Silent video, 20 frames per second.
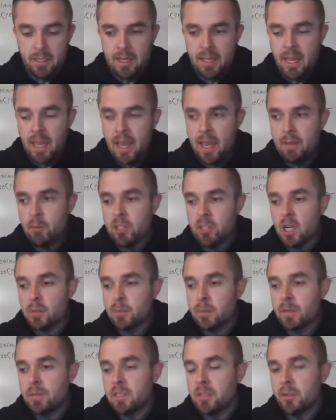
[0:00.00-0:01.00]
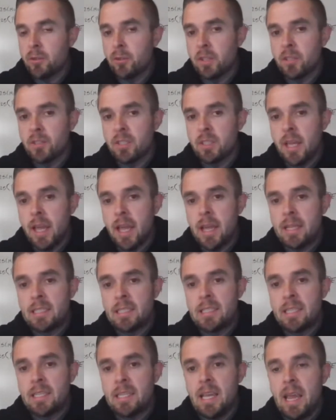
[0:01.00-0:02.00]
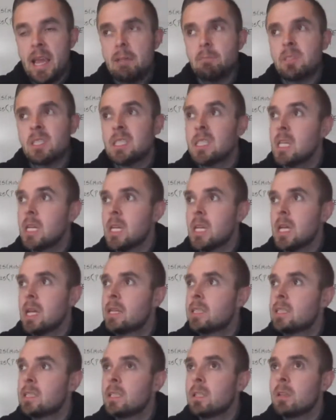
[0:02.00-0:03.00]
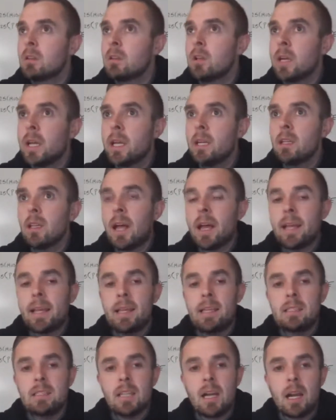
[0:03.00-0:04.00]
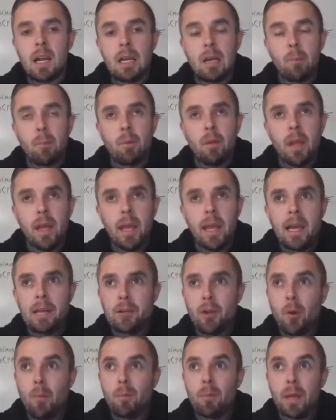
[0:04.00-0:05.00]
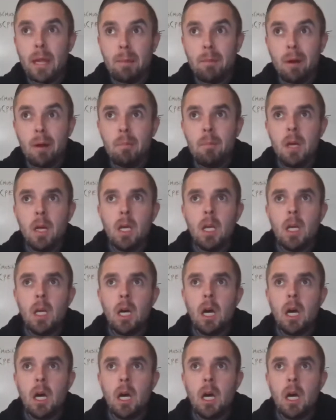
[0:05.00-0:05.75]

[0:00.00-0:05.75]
Again, we talked about this earlier today. CMC is looking like he's not going to play. I don't blame him.